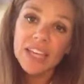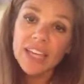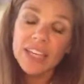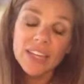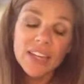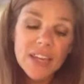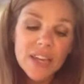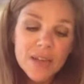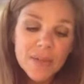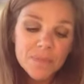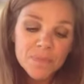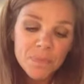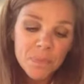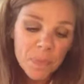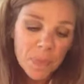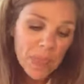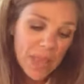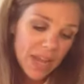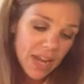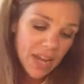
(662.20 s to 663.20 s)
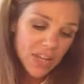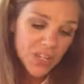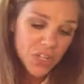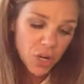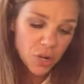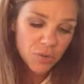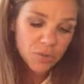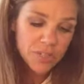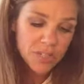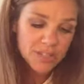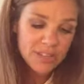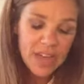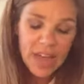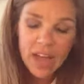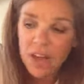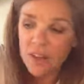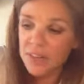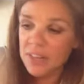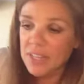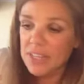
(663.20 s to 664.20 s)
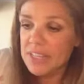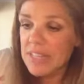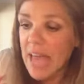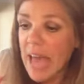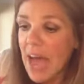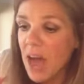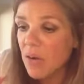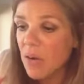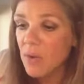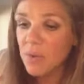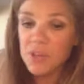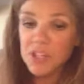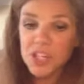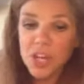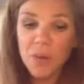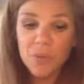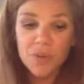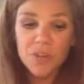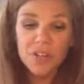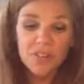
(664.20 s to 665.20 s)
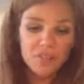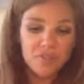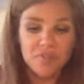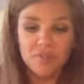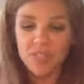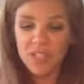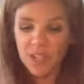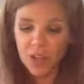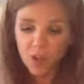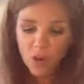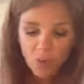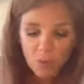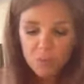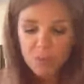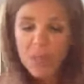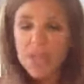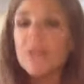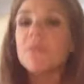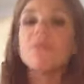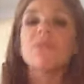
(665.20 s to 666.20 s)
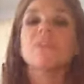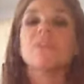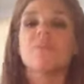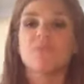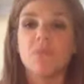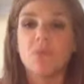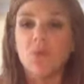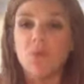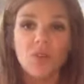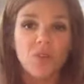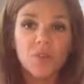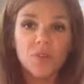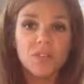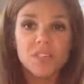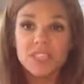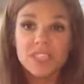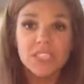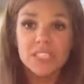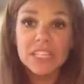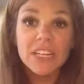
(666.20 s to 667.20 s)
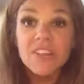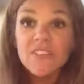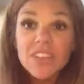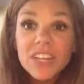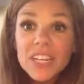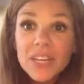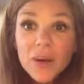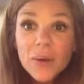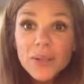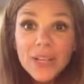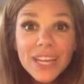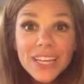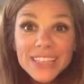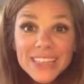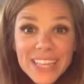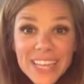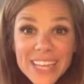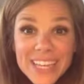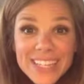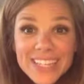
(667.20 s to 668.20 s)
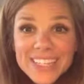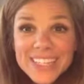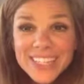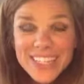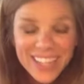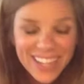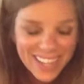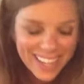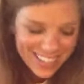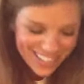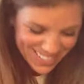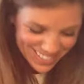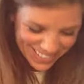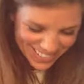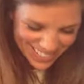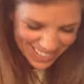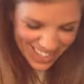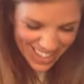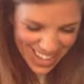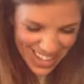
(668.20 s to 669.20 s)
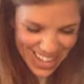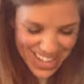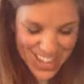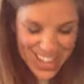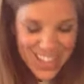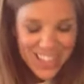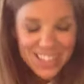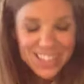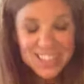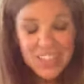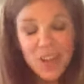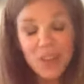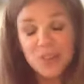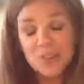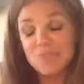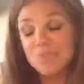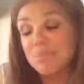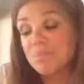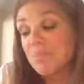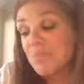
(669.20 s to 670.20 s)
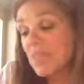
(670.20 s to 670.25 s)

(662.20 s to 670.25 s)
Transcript: it, and I choked it down. And now I wish I would have, you know, played with it more or seen a video like this. So